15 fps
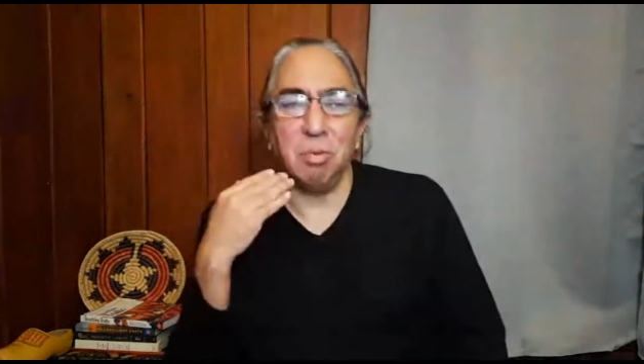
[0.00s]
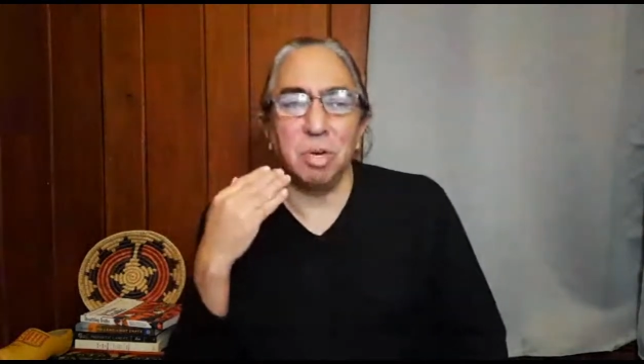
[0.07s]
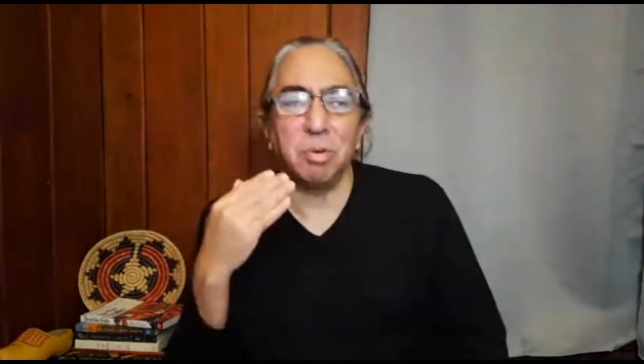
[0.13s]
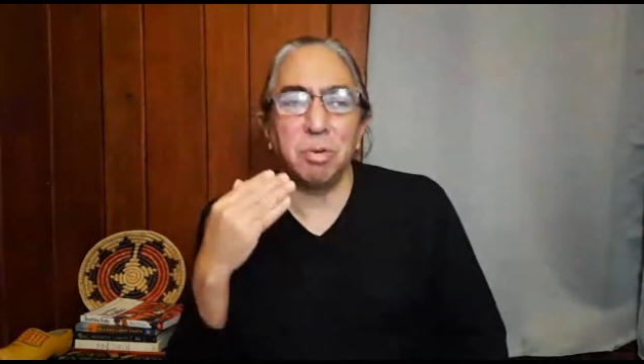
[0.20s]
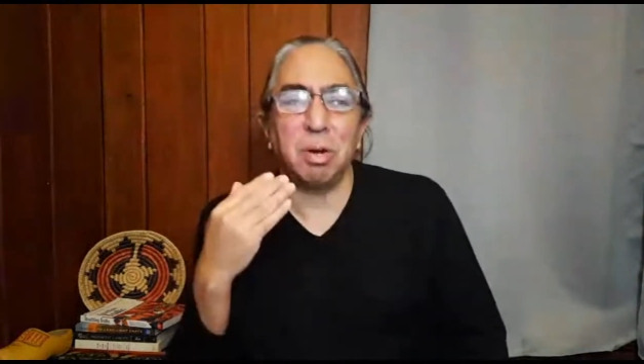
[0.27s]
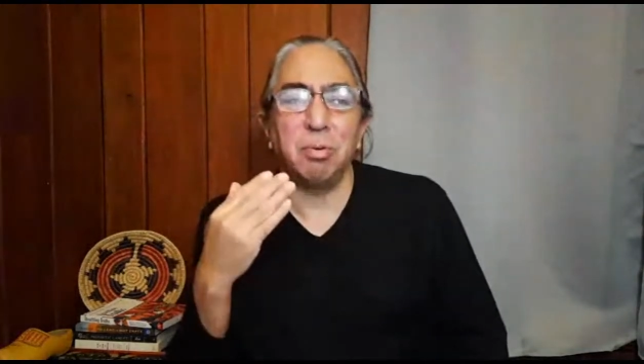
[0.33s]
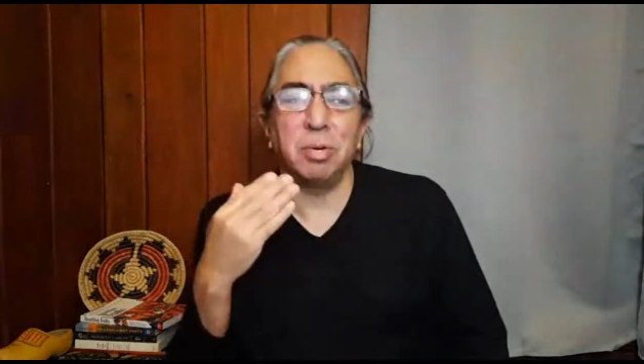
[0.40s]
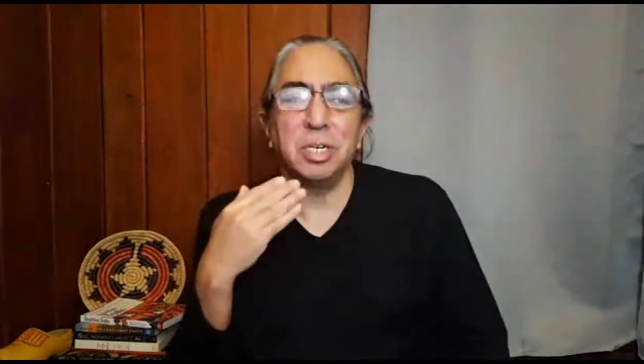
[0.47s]
What
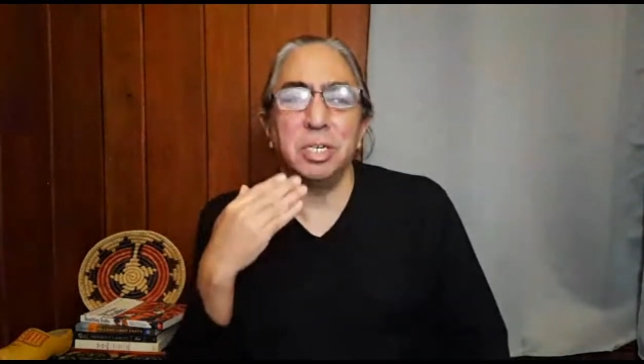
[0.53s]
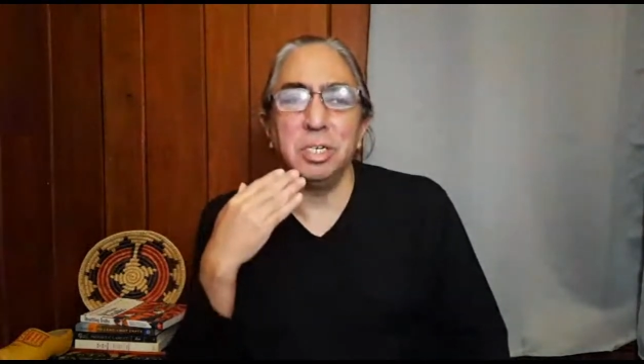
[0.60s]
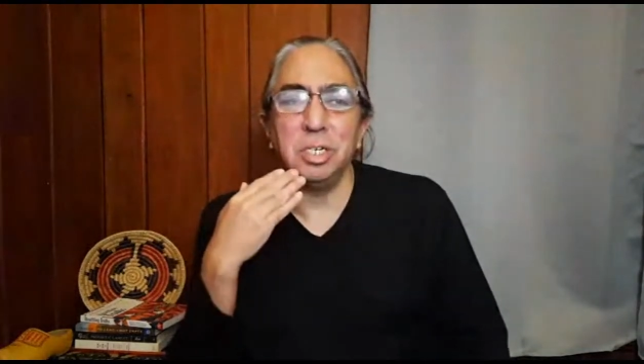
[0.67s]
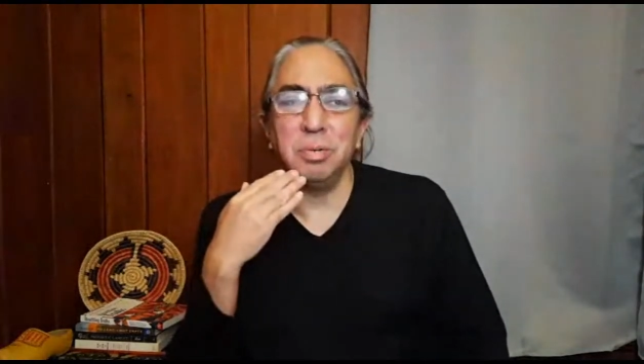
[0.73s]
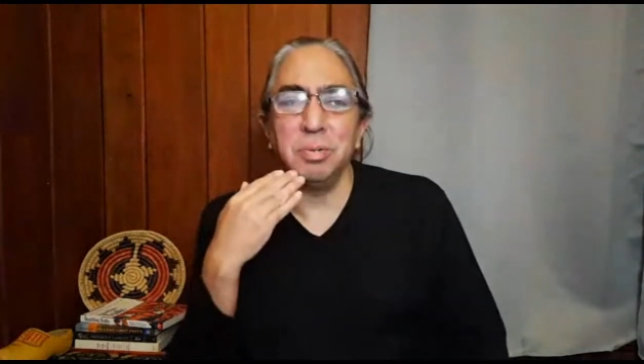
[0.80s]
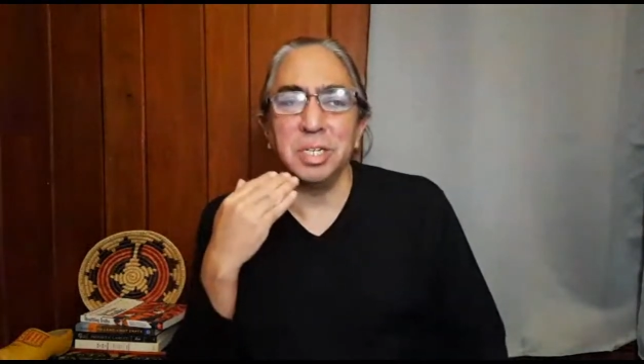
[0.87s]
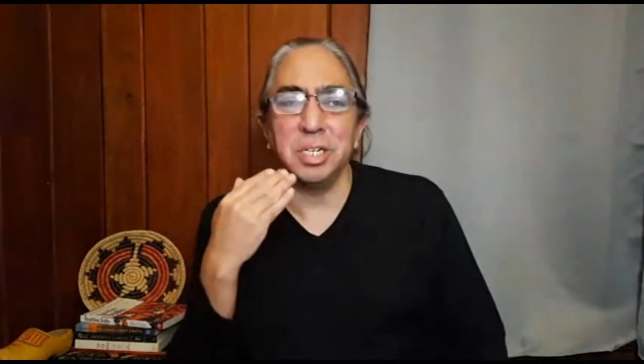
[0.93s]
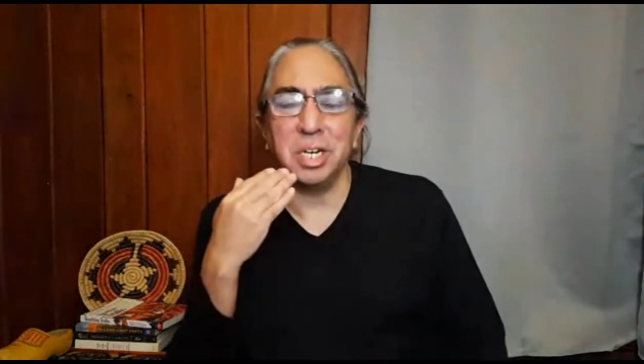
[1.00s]
do I want to
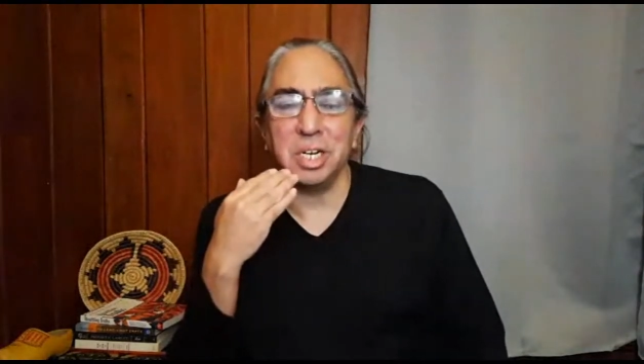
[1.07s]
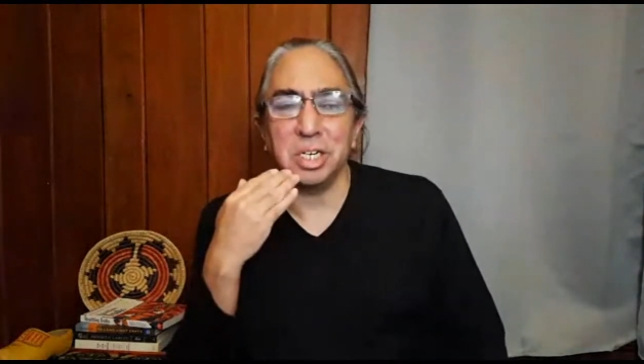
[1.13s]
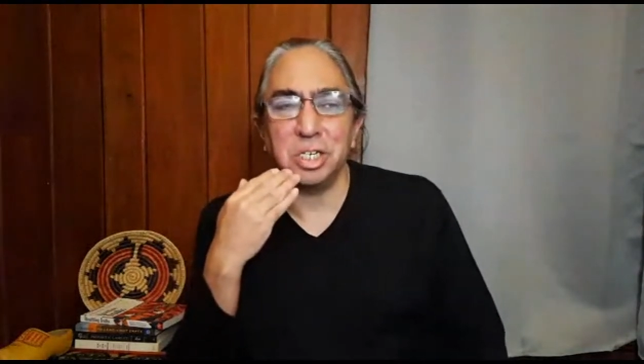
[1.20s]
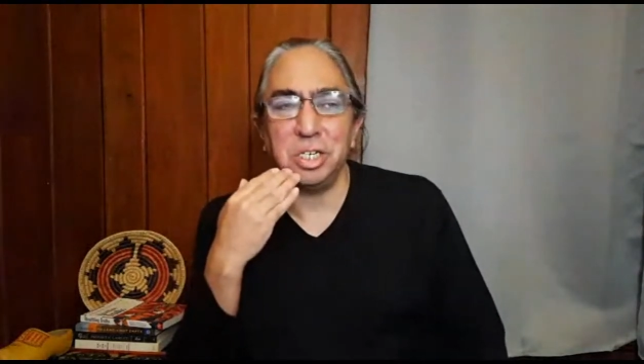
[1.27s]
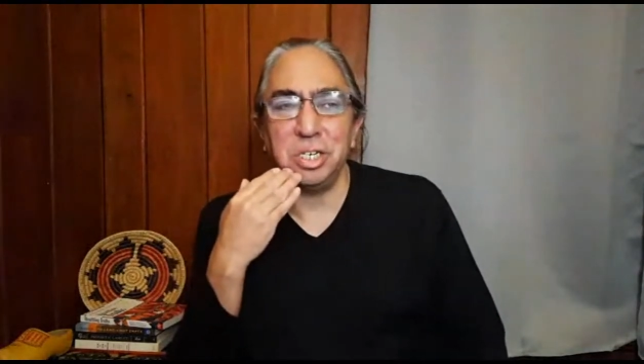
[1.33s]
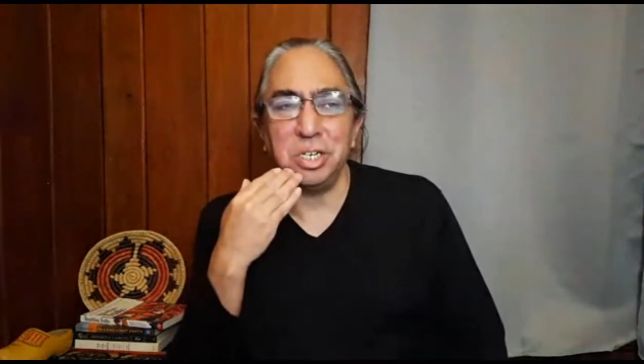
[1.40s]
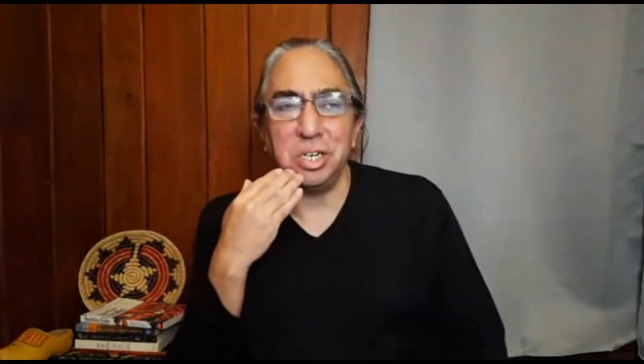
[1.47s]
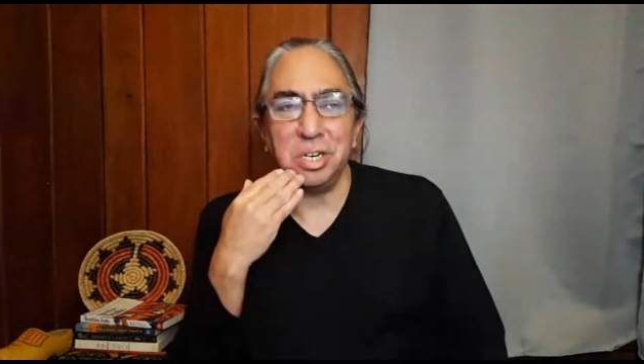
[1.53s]
do in the
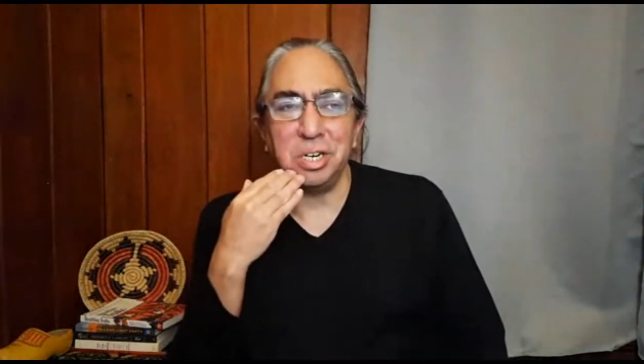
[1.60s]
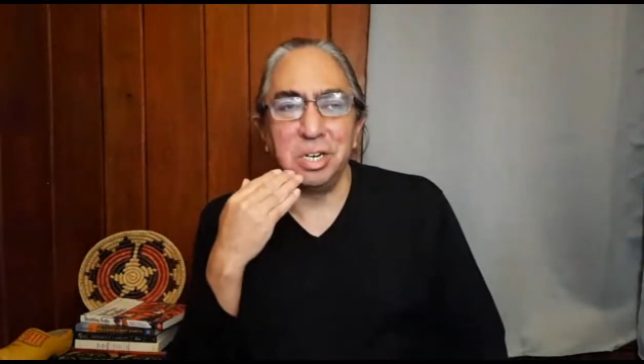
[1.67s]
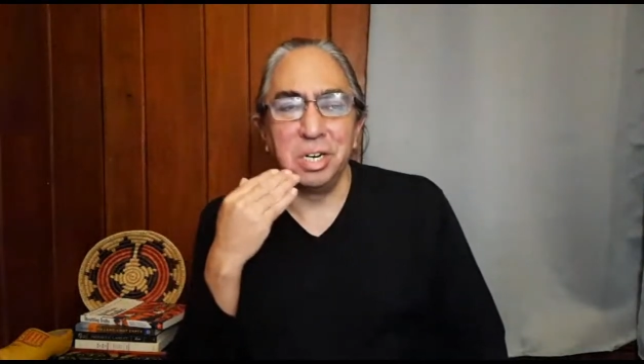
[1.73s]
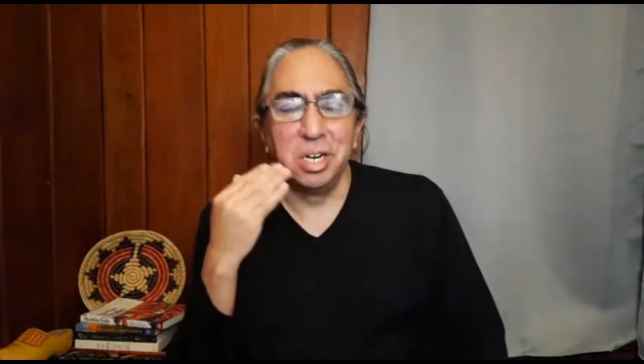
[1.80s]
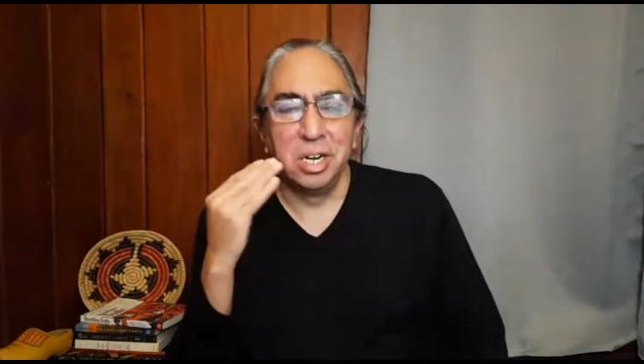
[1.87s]
next year